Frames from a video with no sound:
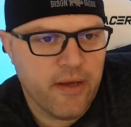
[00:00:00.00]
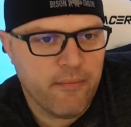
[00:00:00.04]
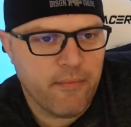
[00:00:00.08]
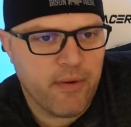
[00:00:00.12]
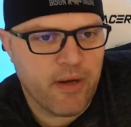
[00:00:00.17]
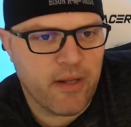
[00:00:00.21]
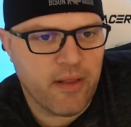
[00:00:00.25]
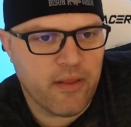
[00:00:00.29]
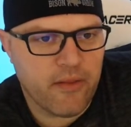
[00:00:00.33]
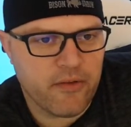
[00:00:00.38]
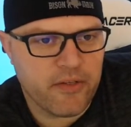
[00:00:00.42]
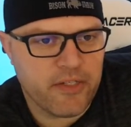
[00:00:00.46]

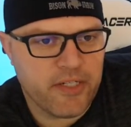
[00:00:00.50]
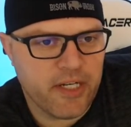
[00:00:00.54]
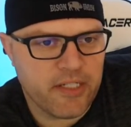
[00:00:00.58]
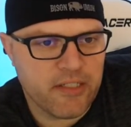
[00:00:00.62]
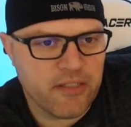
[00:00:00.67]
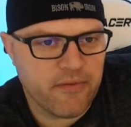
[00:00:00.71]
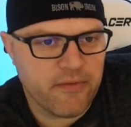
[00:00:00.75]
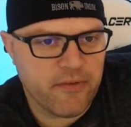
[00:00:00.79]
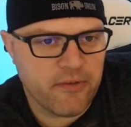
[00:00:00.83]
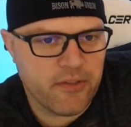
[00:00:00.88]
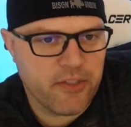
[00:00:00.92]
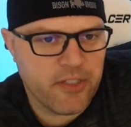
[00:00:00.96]
Bought a
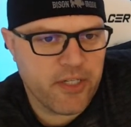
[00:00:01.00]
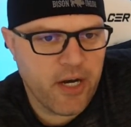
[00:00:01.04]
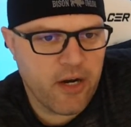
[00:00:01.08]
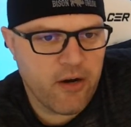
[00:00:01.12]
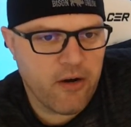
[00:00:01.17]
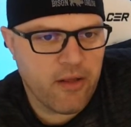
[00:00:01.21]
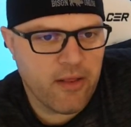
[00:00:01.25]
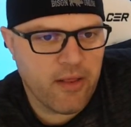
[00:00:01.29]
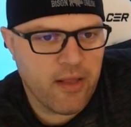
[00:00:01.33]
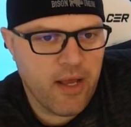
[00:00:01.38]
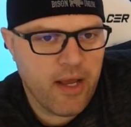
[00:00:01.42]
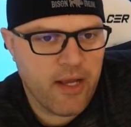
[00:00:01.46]
Chesterfield
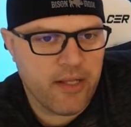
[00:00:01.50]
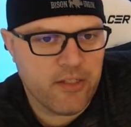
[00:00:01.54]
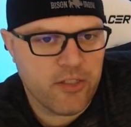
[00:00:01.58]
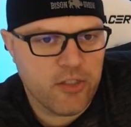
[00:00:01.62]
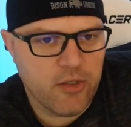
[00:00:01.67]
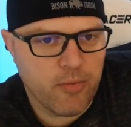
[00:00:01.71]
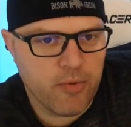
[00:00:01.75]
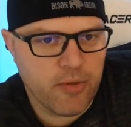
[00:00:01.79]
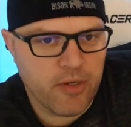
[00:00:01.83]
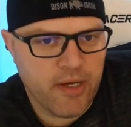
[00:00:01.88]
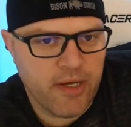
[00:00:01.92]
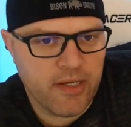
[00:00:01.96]
chair online.
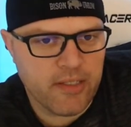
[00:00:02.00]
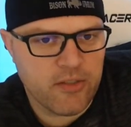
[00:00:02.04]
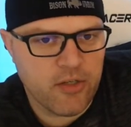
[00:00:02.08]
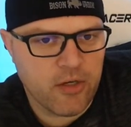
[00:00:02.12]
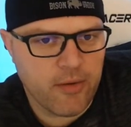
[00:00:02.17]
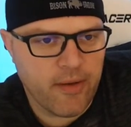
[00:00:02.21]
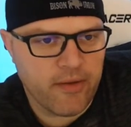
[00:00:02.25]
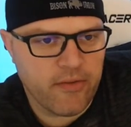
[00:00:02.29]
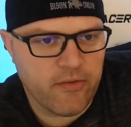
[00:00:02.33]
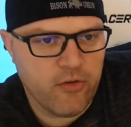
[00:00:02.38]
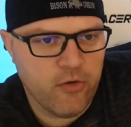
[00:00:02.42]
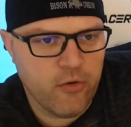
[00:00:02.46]
Super nice. Took
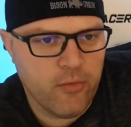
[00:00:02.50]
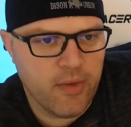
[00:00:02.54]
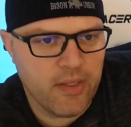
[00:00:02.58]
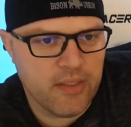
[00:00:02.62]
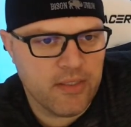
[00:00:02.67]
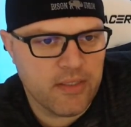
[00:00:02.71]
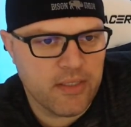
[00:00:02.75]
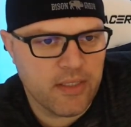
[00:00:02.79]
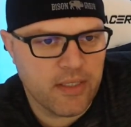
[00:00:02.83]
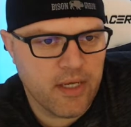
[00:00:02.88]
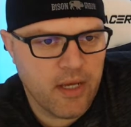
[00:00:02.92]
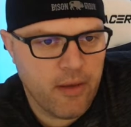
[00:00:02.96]
about 2
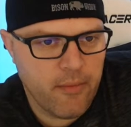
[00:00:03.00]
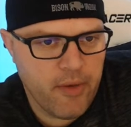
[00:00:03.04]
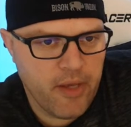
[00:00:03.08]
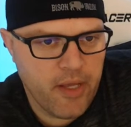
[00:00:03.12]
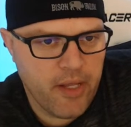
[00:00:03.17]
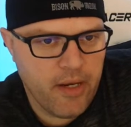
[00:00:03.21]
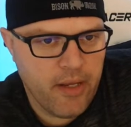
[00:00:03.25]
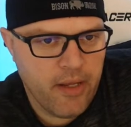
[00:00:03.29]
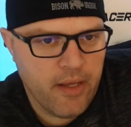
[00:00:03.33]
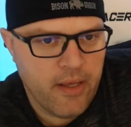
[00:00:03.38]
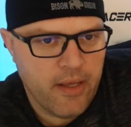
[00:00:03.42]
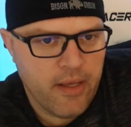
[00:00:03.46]
months to come
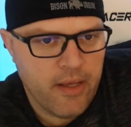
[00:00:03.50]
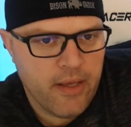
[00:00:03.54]
in.